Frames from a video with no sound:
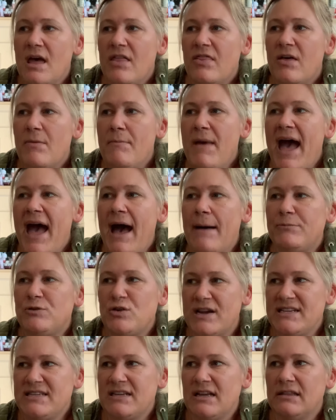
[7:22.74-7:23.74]
The map
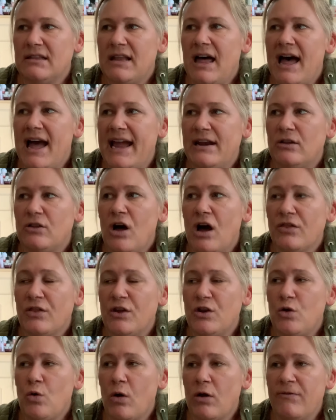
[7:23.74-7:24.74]
traced a line along the
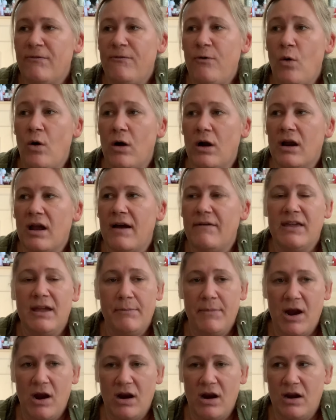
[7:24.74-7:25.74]
North Fork of the
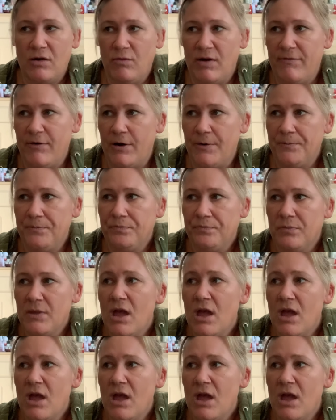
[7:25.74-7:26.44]
American River,